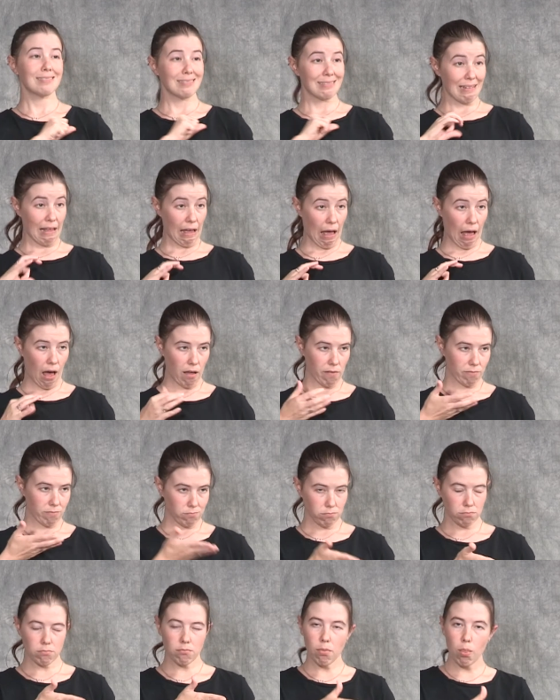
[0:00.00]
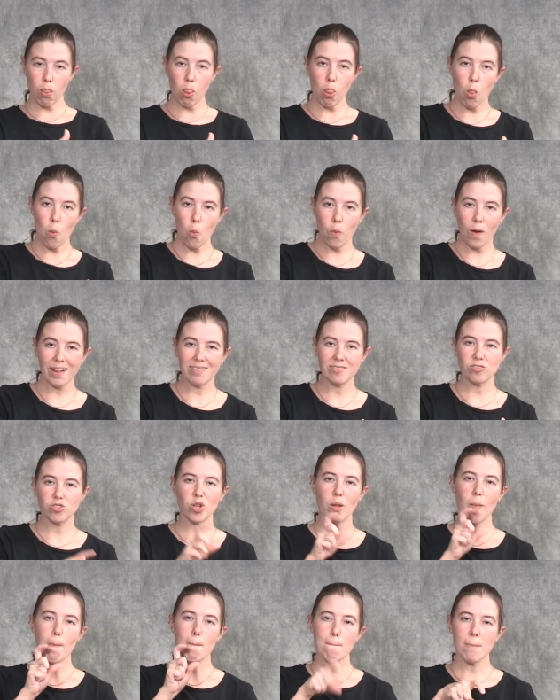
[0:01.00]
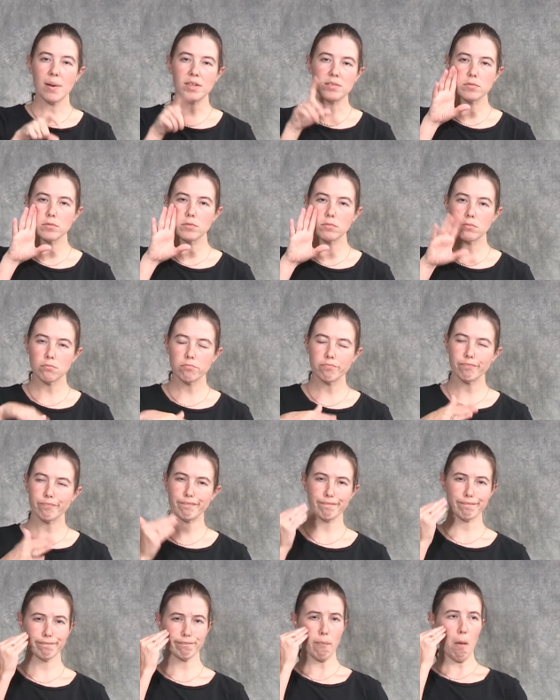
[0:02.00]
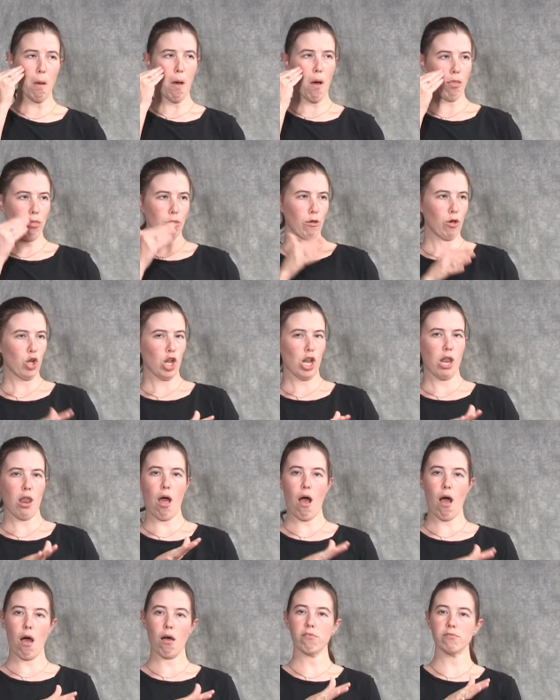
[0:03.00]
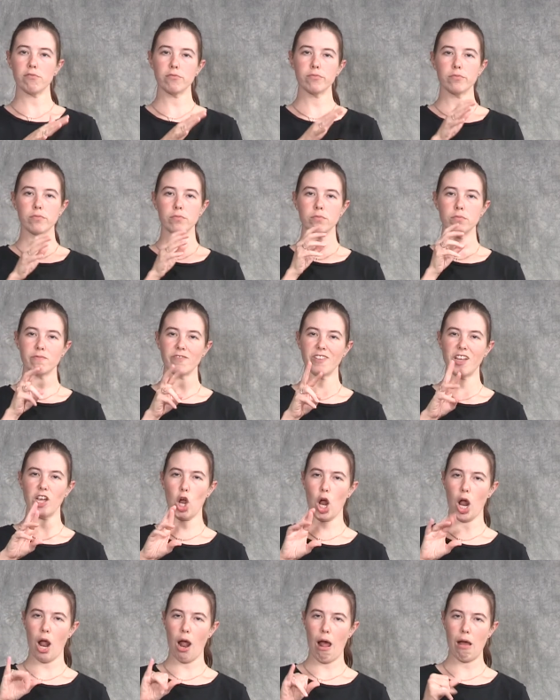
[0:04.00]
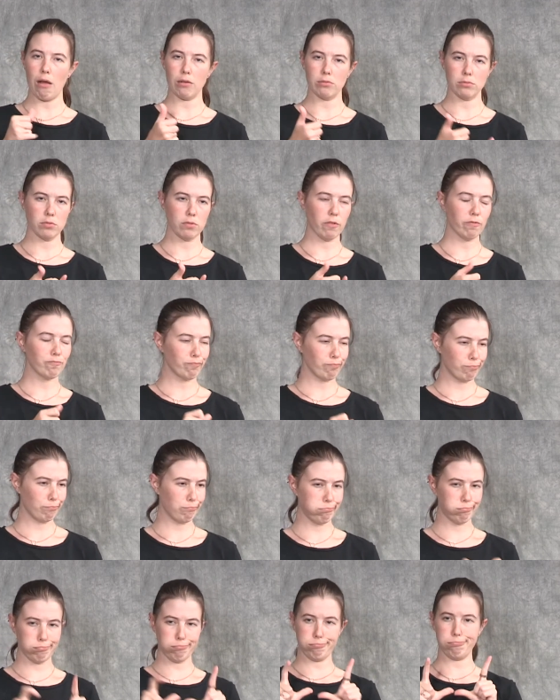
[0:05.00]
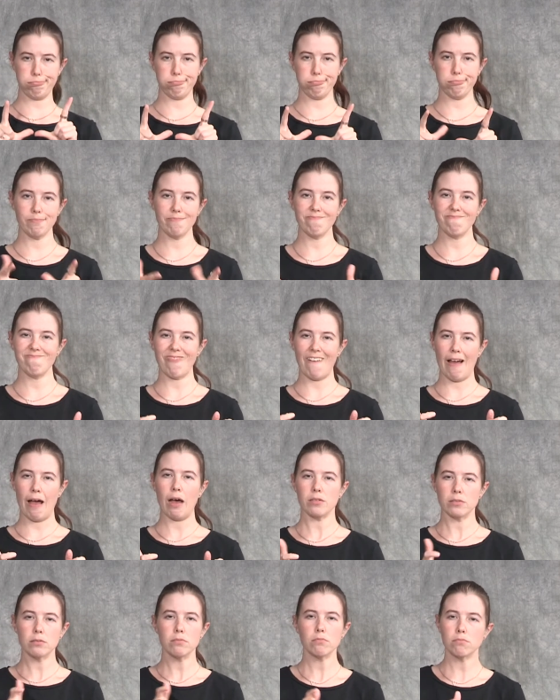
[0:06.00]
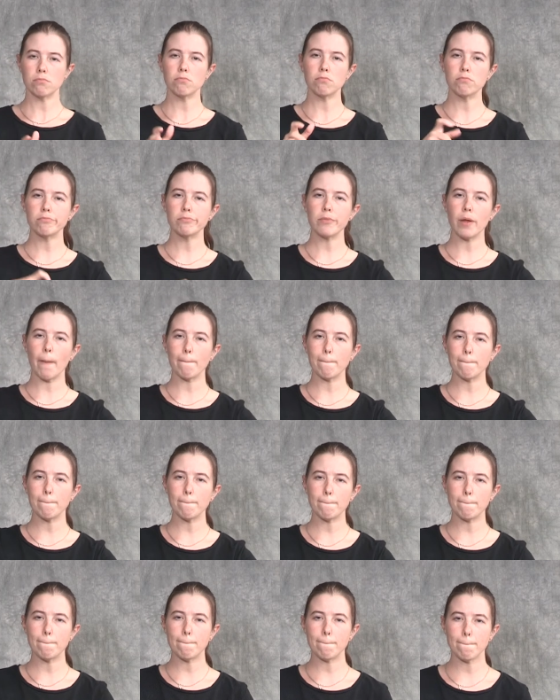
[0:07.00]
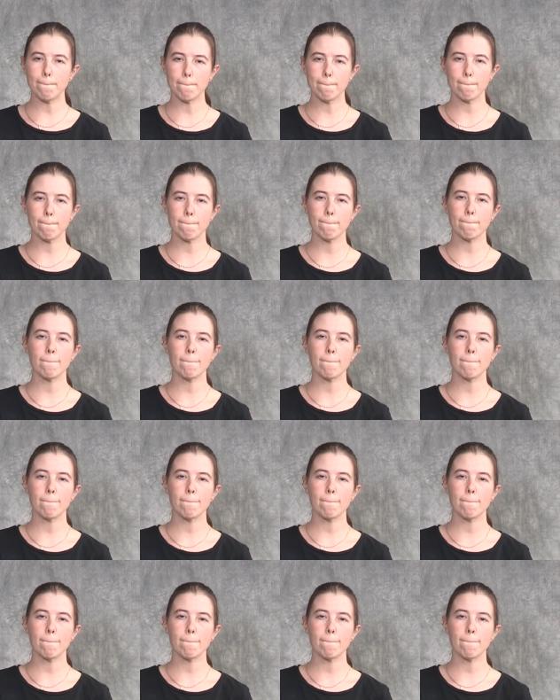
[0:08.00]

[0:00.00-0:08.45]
Staff at the location must be familiar enough with VRI to open it in a reasonable amount of time.